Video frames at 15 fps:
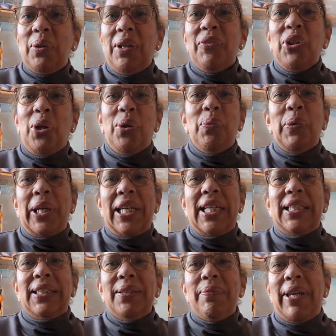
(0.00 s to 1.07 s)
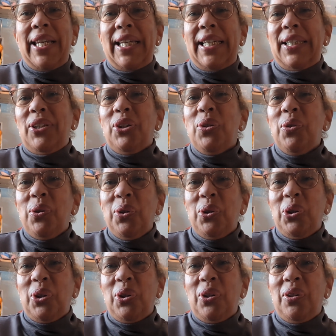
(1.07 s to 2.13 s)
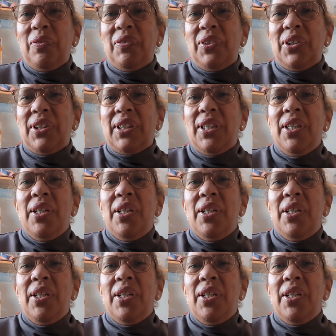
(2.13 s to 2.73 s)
I've got a week to make 2 cushion covers